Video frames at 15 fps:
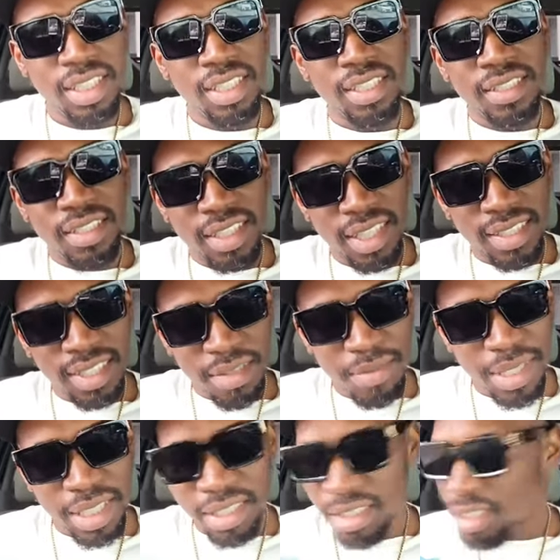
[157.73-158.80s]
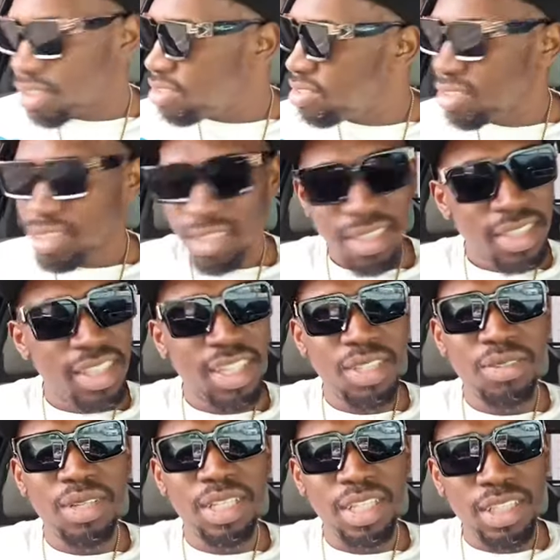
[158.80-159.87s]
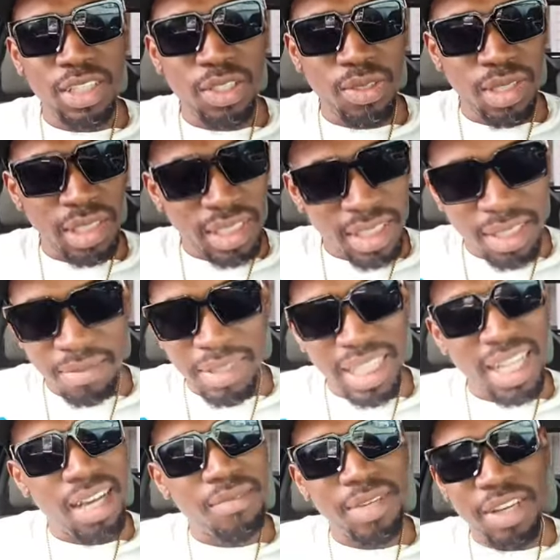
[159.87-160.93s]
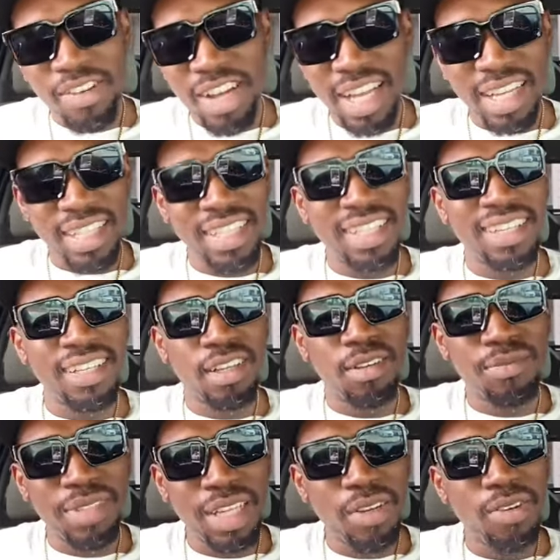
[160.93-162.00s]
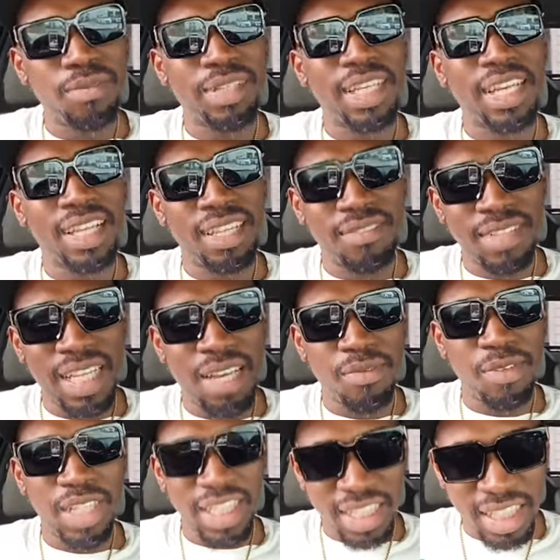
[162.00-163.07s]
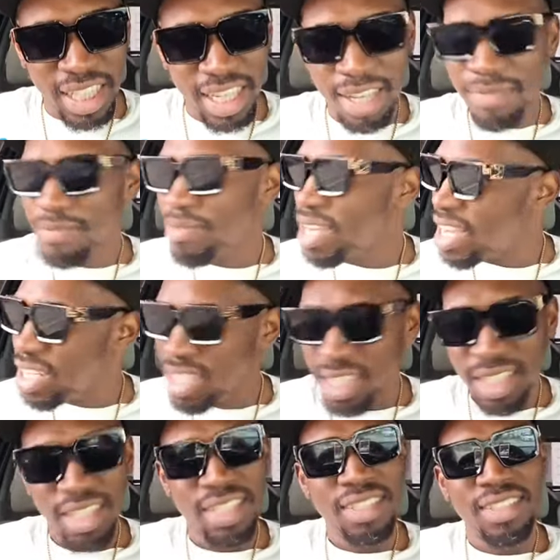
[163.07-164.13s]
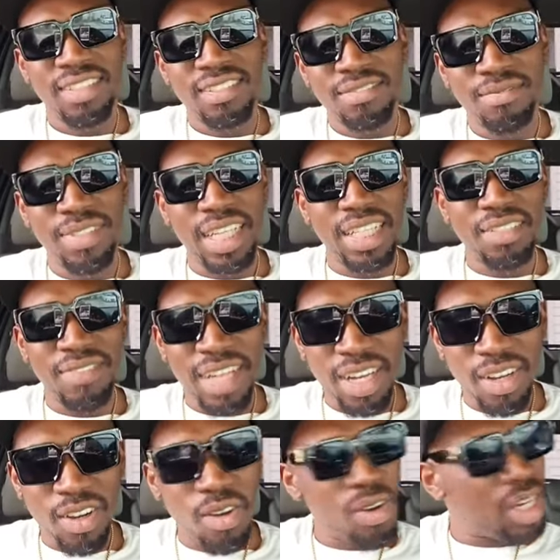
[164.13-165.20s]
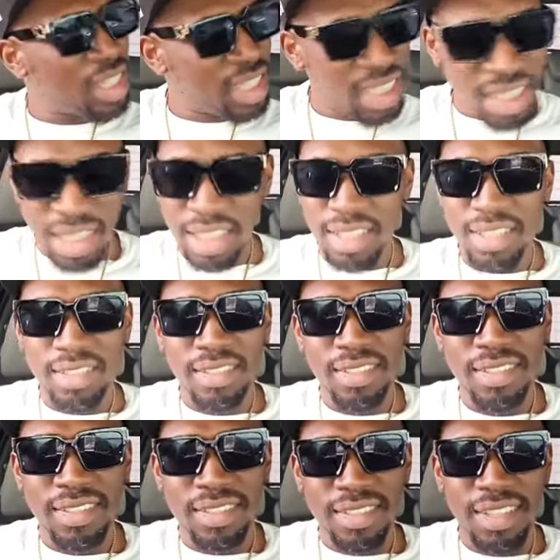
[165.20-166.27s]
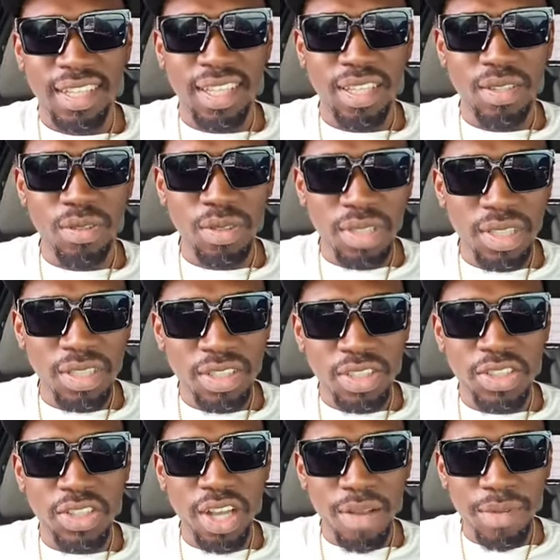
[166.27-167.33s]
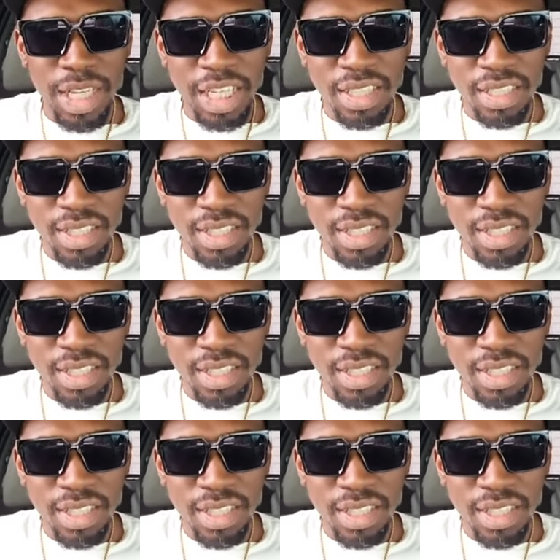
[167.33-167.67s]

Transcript: You see me so. You know I'm a joke thing. Me now make Ragging King come take with me girl in a wheelchair. You mad? Me and him I go at it. You know trouble.